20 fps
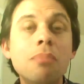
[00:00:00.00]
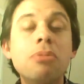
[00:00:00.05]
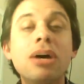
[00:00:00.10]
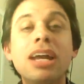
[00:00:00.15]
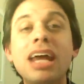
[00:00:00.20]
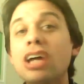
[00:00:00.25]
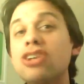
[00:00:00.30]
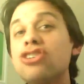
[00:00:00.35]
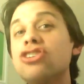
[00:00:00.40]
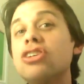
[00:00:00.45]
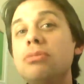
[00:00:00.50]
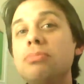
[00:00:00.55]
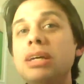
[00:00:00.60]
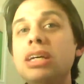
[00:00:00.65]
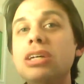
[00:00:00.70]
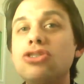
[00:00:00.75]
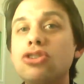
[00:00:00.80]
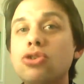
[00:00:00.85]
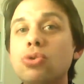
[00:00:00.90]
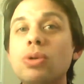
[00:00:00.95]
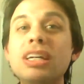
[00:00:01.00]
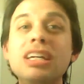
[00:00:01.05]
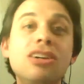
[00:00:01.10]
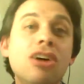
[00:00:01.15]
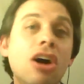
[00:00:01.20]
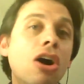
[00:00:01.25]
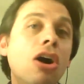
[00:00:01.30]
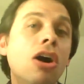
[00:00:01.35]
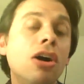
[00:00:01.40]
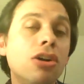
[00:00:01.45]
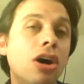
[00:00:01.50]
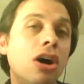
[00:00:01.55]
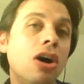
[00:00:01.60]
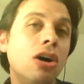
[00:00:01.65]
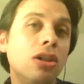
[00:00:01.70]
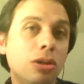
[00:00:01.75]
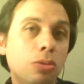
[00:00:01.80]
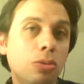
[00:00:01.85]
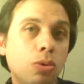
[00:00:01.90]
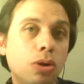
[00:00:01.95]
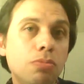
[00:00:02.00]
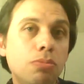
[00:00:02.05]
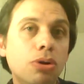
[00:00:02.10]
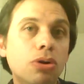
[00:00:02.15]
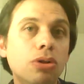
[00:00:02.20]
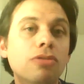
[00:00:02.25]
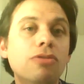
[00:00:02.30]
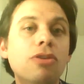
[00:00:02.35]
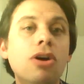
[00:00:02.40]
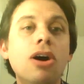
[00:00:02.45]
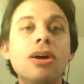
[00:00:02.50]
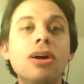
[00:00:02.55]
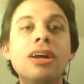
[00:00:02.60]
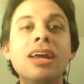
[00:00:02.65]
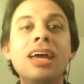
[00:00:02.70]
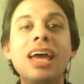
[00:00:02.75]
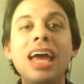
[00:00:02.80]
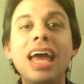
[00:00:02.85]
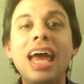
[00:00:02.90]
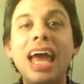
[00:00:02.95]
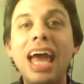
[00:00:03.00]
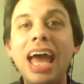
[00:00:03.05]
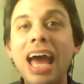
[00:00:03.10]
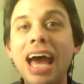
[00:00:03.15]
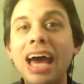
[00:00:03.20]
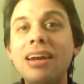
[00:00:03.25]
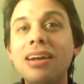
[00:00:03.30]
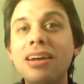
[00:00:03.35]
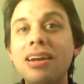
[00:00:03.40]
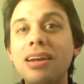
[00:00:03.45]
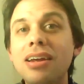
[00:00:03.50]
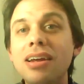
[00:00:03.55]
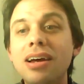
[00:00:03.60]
but actually being screened on Hollywood Boulevard at